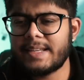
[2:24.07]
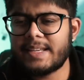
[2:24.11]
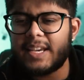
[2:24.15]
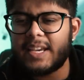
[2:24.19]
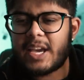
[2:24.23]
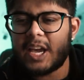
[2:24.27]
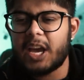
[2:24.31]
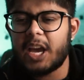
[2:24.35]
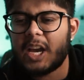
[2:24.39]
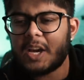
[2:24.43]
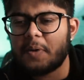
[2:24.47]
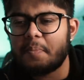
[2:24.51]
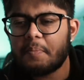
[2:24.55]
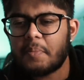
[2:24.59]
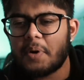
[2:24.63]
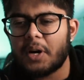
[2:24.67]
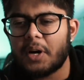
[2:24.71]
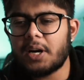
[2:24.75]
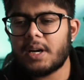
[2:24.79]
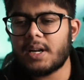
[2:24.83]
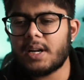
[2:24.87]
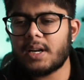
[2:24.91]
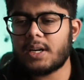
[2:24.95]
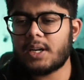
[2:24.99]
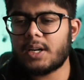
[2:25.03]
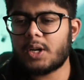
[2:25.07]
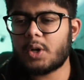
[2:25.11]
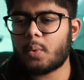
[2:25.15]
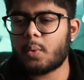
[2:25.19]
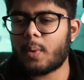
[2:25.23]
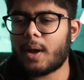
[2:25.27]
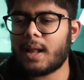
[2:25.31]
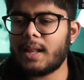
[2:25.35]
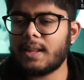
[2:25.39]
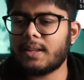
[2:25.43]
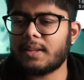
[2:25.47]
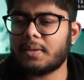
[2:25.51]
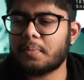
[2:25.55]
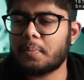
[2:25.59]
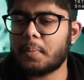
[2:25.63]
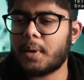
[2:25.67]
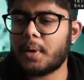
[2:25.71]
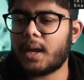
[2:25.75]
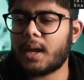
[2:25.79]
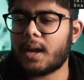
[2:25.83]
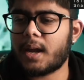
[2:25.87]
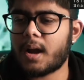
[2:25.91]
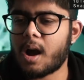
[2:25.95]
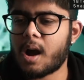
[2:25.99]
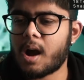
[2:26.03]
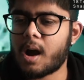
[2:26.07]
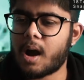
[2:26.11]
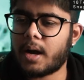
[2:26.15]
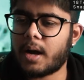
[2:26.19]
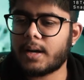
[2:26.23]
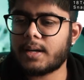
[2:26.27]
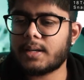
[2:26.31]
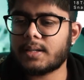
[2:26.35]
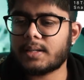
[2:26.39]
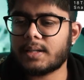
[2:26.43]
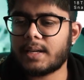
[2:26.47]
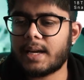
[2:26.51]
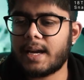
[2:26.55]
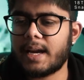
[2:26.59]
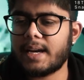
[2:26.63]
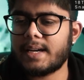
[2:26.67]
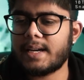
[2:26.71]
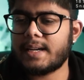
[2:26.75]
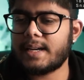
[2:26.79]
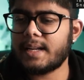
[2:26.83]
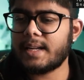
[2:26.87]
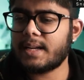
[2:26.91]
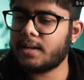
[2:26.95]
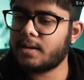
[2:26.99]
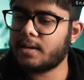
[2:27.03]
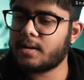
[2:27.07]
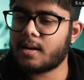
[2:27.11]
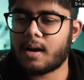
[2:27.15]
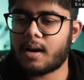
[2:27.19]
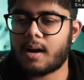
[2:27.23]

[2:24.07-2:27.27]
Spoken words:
Cake murder 12th May hot 18